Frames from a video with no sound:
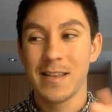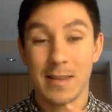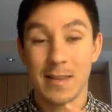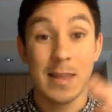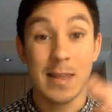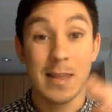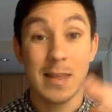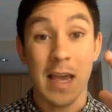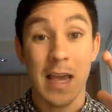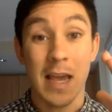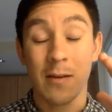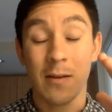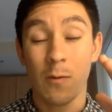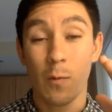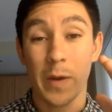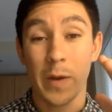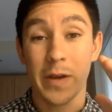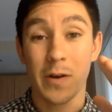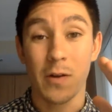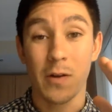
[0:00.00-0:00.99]
thing
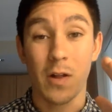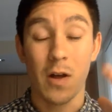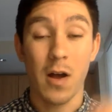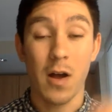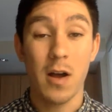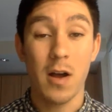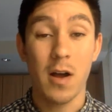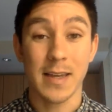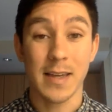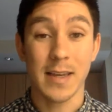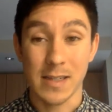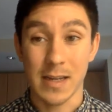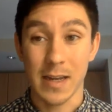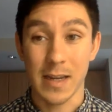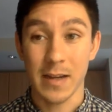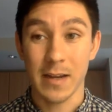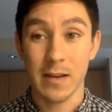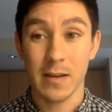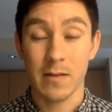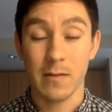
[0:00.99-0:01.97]
we call a hockey
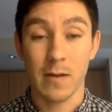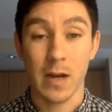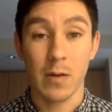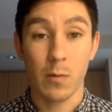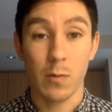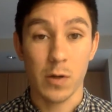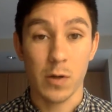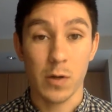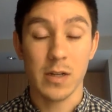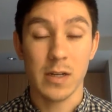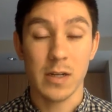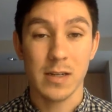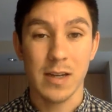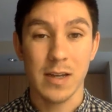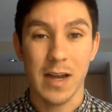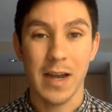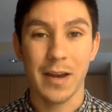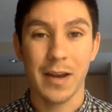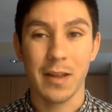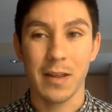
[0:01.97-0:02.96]
stick, right? Which is
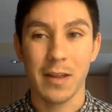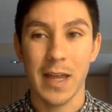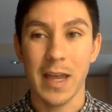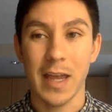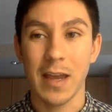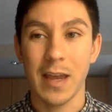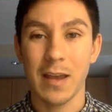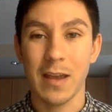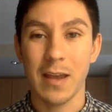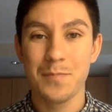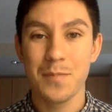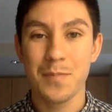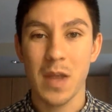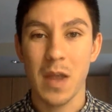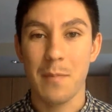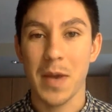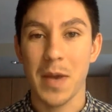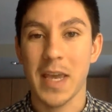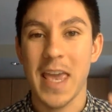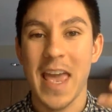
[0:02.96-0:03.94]
kind of like a
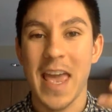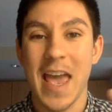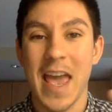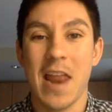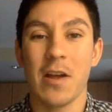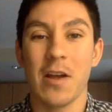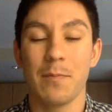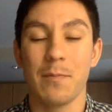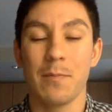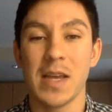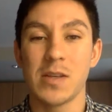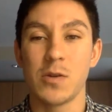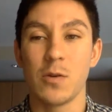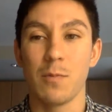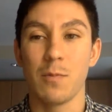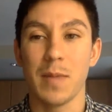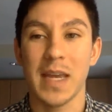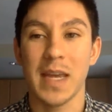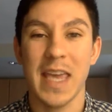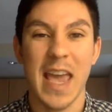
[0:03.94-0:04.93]
mechanic makes you a
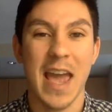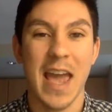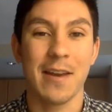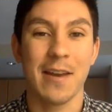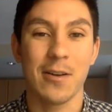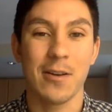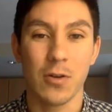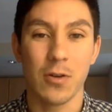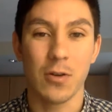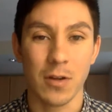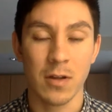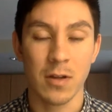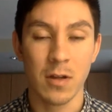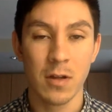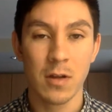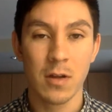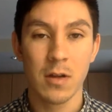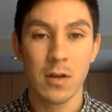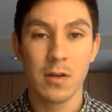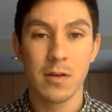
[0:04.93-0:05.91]
mechanical
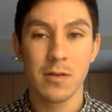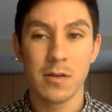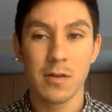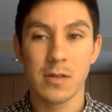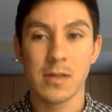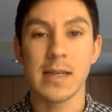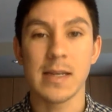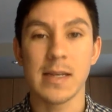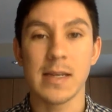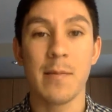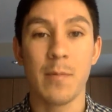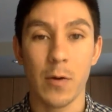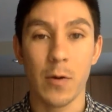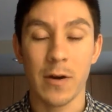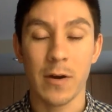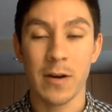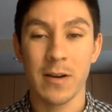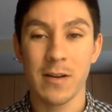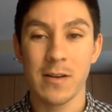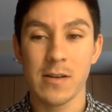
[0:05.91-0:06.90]

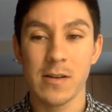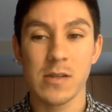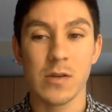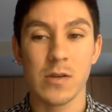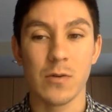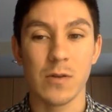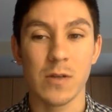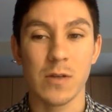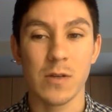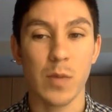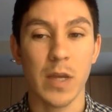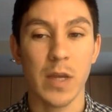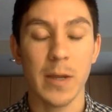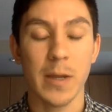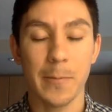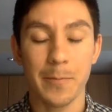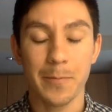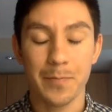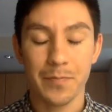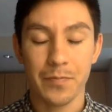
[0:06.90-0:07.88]
cyborg, so to speak.
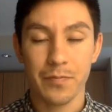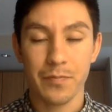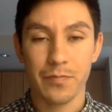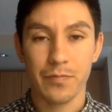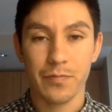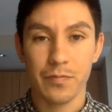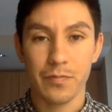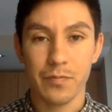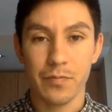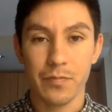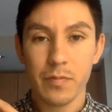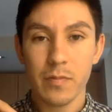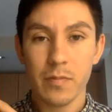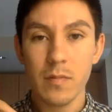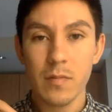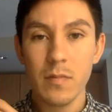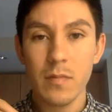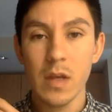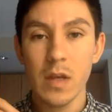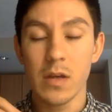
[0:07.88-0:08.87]

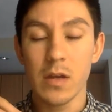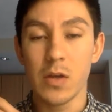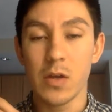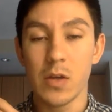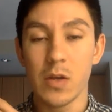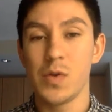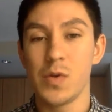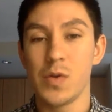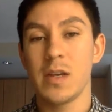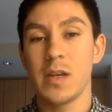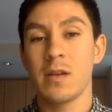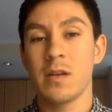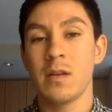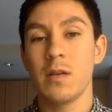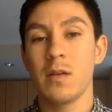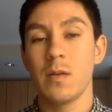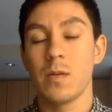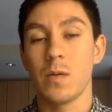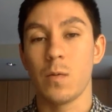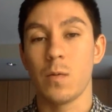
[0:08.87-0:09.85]
Using
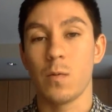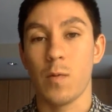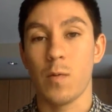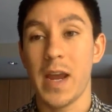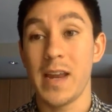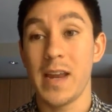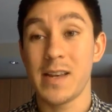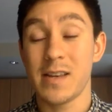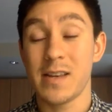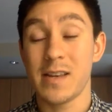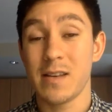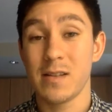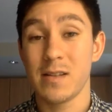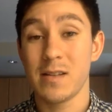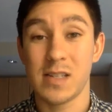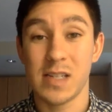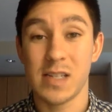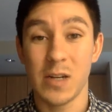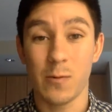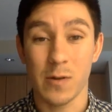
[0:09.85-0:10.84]
the right
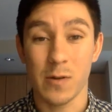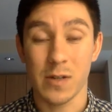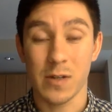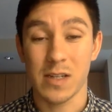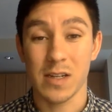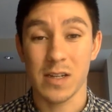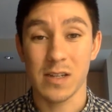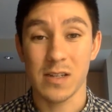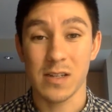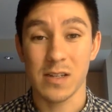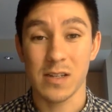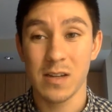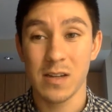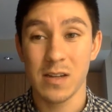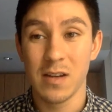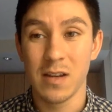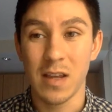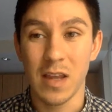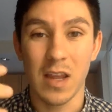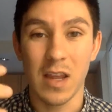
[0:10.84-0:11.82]
sequences
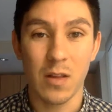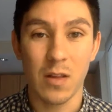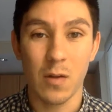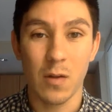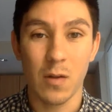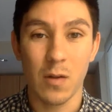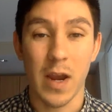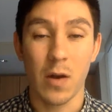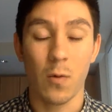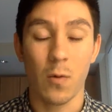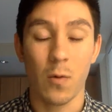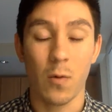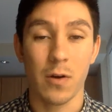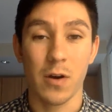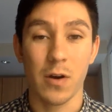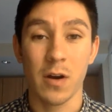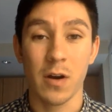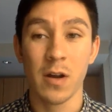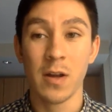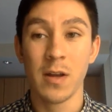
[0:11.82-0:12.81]
in the right
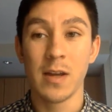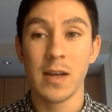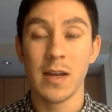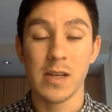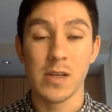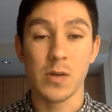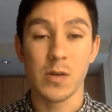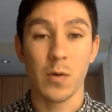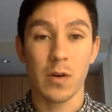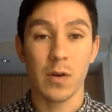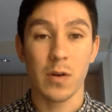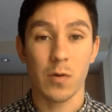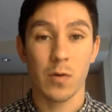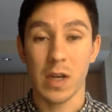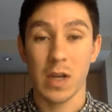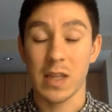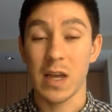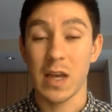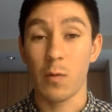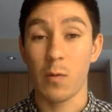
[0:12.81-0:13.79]
order is going to
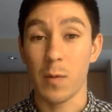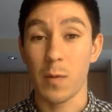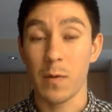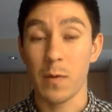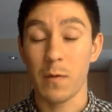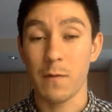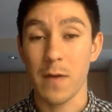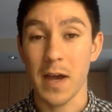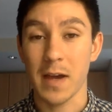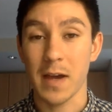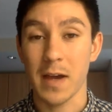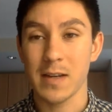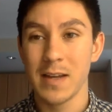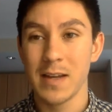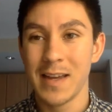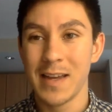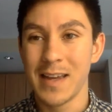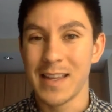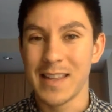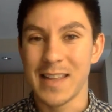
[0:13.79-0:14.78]
create that whip effect.
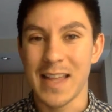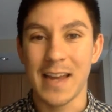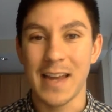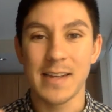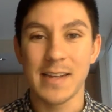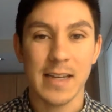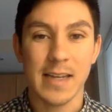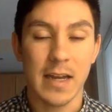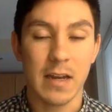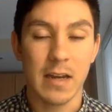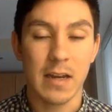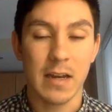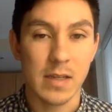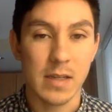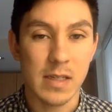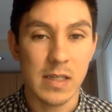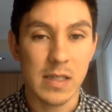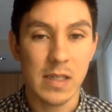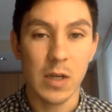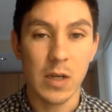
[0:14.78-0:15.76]
That is kind of the
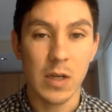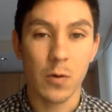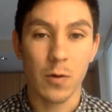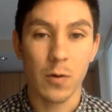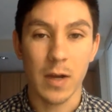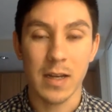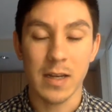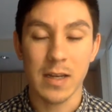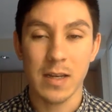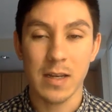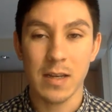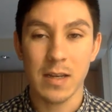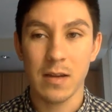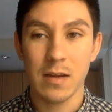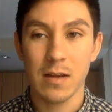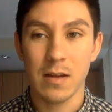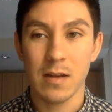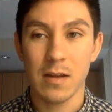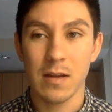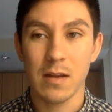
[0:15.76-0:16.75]
secret
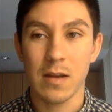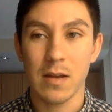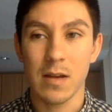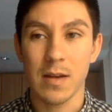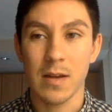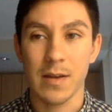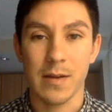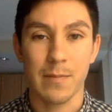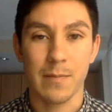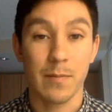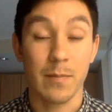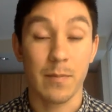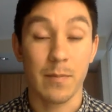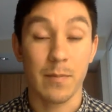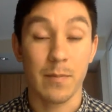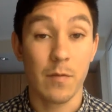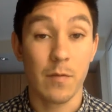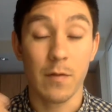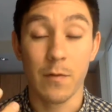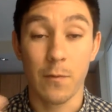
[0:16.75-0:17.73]
um,
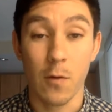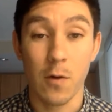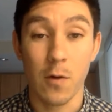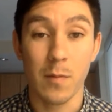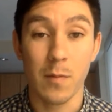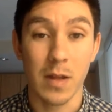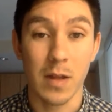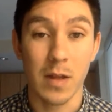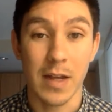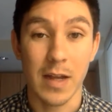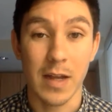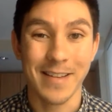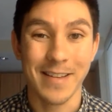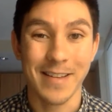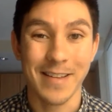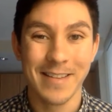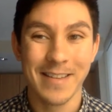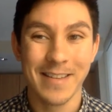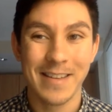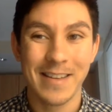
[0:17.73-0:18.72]
formula
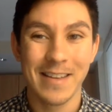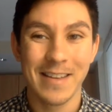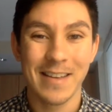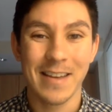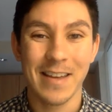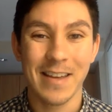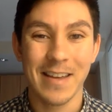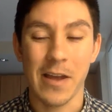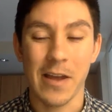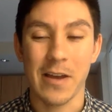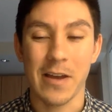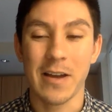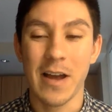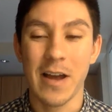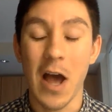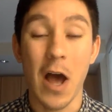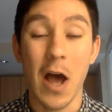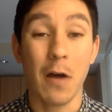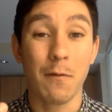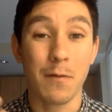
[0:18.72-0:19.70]
uh,
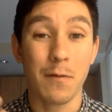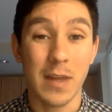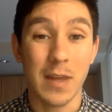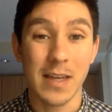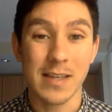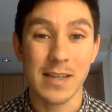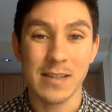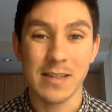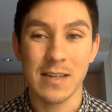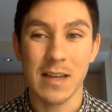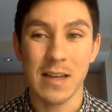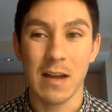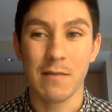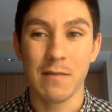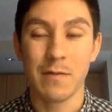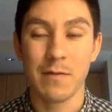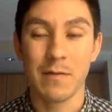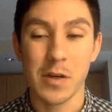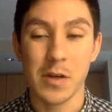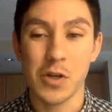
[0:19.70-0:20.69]
of these of
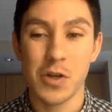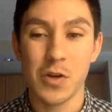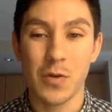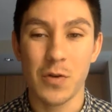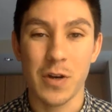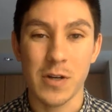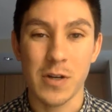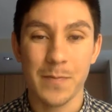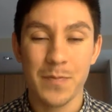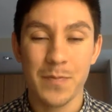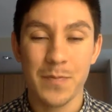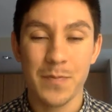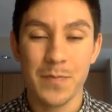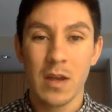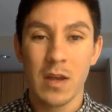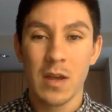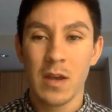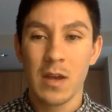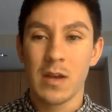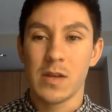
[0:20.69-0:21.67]
these shooters.
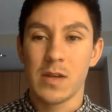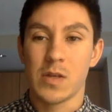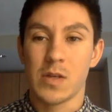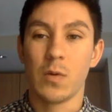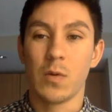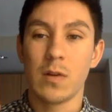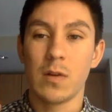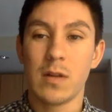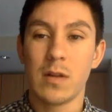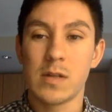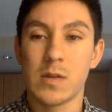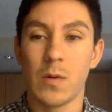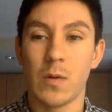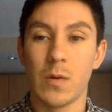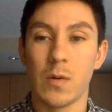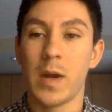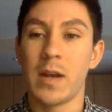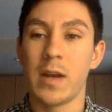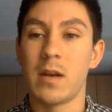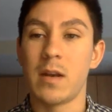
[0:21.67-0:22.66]
So so
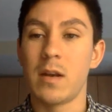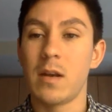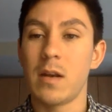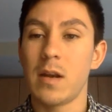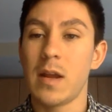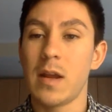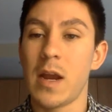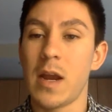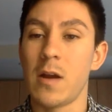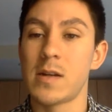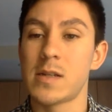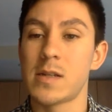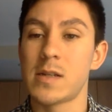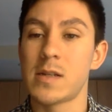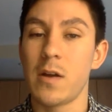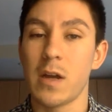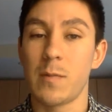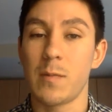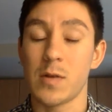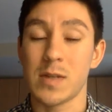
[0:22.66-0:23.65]
when Aaron's
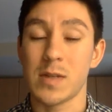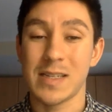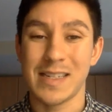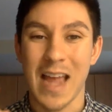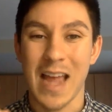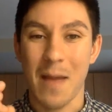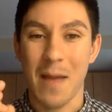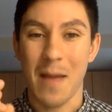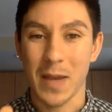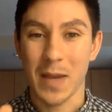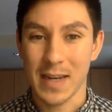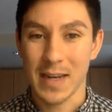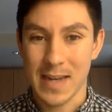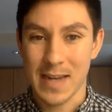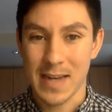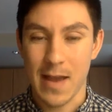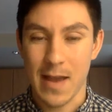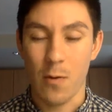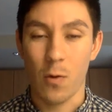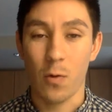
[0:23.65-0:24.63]
talking about snapping a
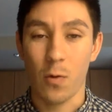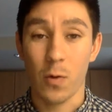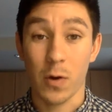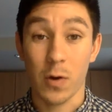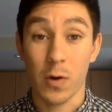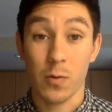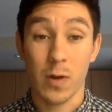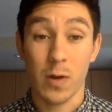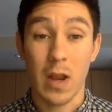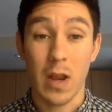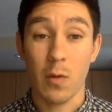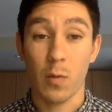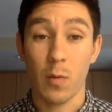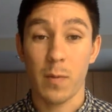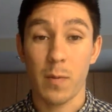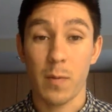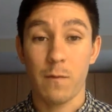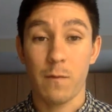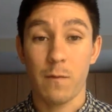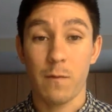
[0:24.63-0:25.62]
towel or creating the whip
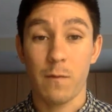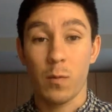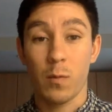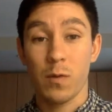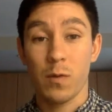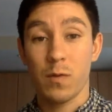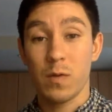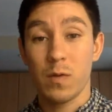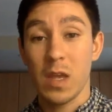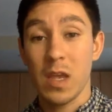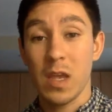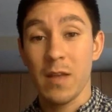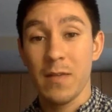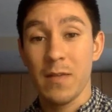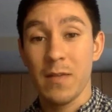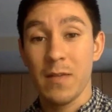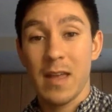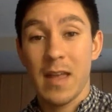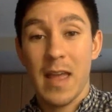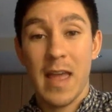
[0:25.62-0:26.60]
effect with the
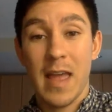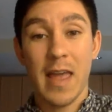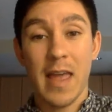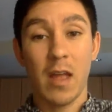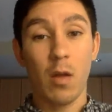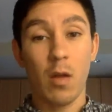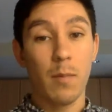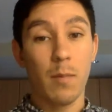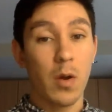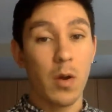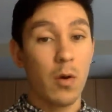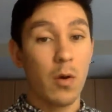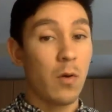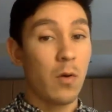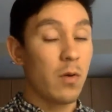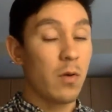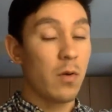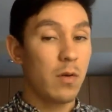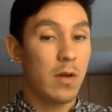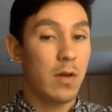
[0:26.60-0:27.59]
elbow
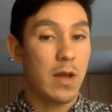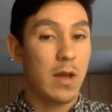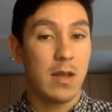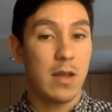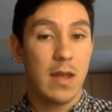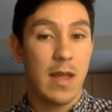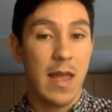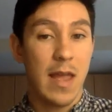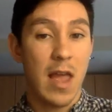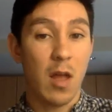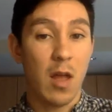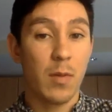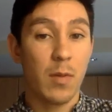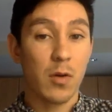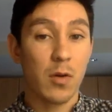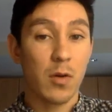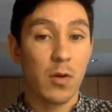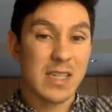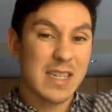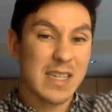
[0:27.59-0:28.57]
elbow
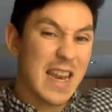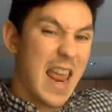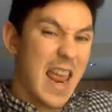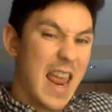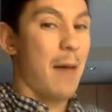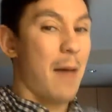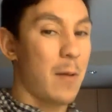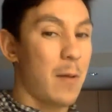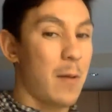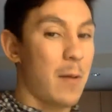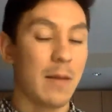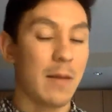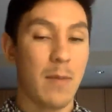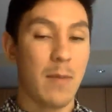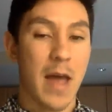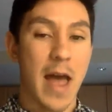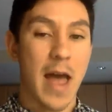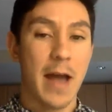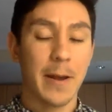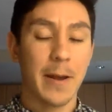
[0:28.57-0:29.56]
snapping it
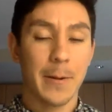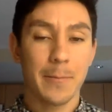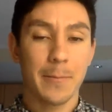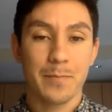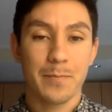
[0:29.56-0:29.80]
back,